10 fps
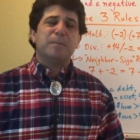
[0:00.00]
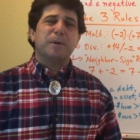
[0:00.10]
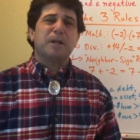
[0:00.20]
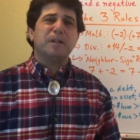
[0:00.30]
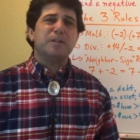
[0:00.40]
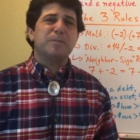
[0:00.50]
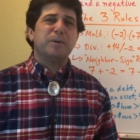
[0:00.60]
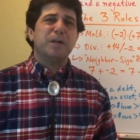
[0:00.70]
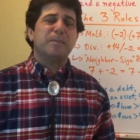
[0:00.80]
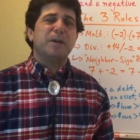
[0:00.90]
But I'll also
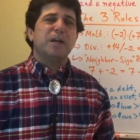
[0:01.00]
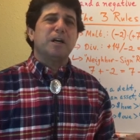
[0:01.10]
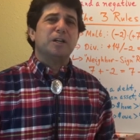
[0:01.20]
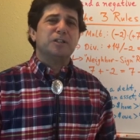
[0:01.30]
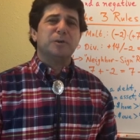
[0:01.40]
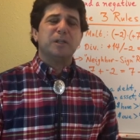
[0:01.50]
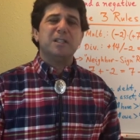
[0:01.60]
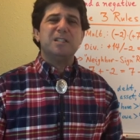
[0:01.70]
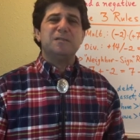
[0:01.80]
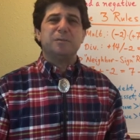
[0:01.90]
put up a short
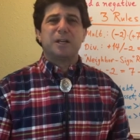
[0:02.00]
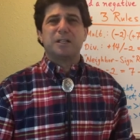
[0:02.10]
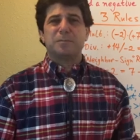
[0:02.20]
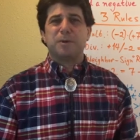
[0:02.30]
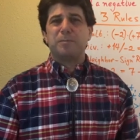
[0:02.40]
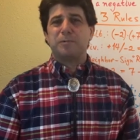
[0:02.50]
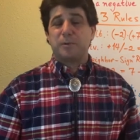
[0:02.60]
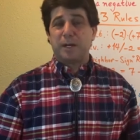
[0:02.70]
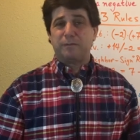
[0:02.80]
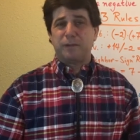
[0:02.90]
list of practice problems
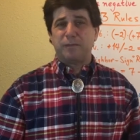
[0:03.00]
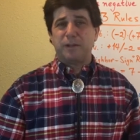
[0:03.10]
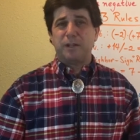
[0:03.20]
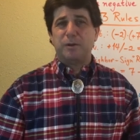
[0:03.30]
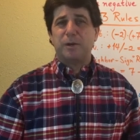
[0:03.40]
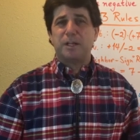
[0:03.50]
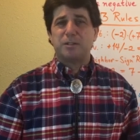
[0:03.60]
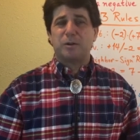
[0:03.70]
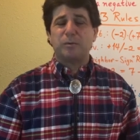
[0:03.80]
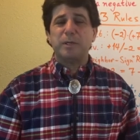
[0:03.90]
right after the video, as
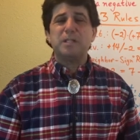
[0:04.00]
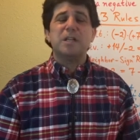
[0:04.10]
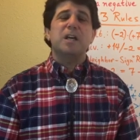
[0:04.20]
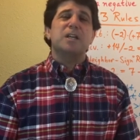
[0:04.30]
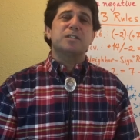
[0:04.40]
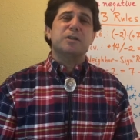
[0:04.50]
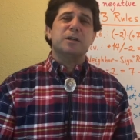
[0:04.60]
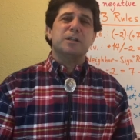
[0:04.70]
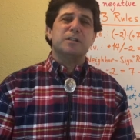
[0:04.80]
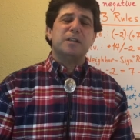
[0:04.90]
always, so you
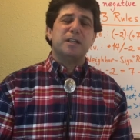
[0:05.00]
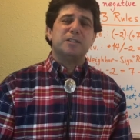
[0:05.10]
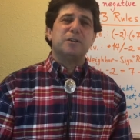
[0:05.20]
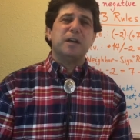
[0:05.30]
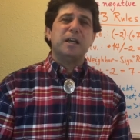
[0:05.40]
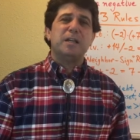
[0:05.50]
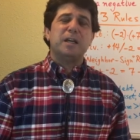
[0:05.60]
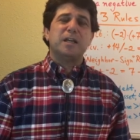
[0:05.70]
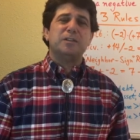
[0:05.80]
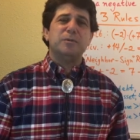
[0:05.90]
can test your hand
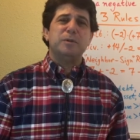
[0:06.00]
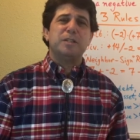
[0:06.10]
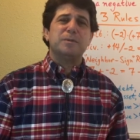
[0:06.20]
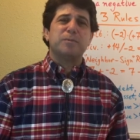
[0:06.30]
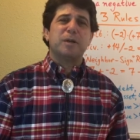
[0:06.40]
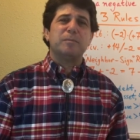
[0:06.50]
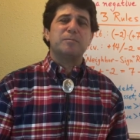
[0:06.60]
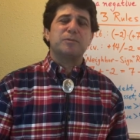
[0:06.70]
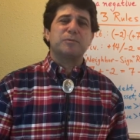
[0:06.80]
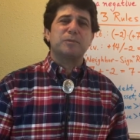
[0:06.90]
at doing these
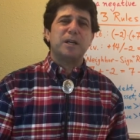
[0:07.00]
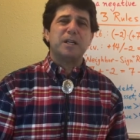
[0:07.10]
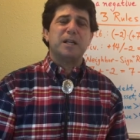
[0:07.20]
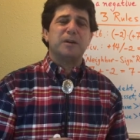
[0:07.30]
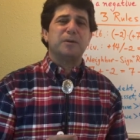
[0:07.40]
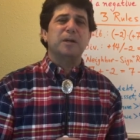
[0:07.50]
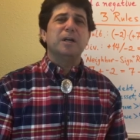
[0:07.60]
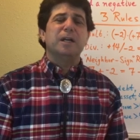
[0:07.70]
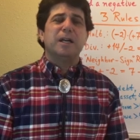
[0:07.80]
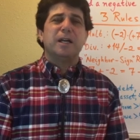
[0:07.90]
problems right now
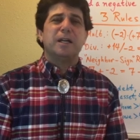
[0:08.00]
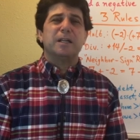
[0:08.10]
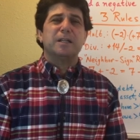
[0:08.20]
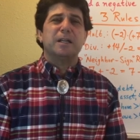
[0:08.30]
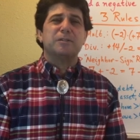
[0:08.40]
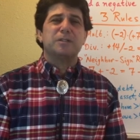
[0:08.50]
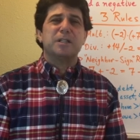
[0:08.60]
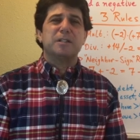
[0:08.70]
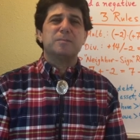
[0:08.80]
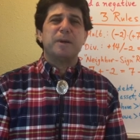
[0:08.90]
and get your
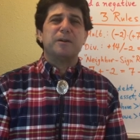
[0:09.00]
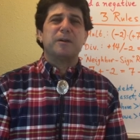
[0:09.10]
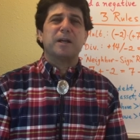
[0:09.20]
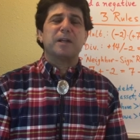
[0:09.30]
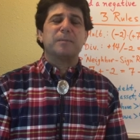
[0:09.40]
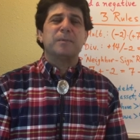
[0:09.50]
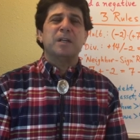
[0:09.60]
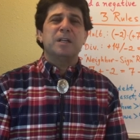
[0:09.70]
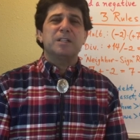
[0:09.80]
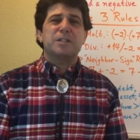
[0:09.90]
skills better at it.
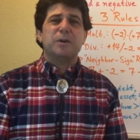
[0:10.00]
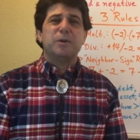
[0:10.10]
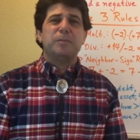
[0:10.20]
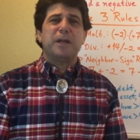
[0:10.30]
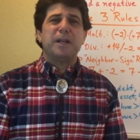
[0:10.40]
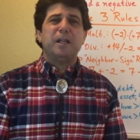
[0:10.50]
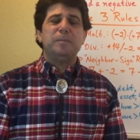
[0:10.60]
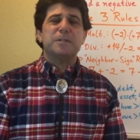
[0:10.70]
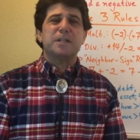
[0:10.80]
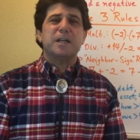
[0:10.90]
So I hope that
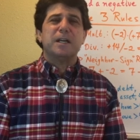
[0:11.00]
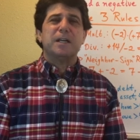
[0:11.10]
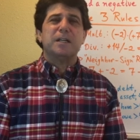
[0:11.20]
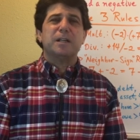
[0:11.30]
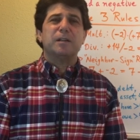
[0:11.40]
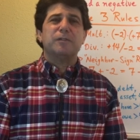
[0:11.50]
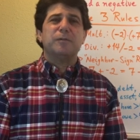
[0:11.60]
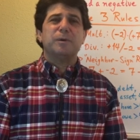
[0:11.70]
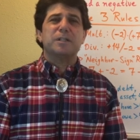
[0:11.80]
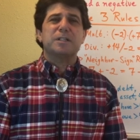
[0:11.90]
helps, and I look
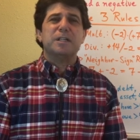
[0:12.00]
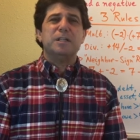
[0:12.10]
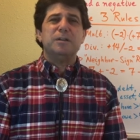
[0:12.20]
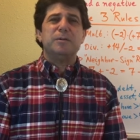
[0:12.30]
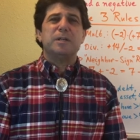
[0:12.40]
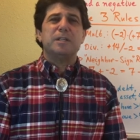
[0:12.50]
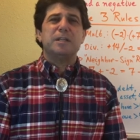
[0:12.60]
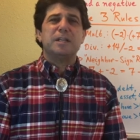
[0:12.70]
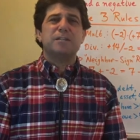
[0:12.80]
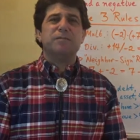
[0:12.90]
forward to seeing you in the next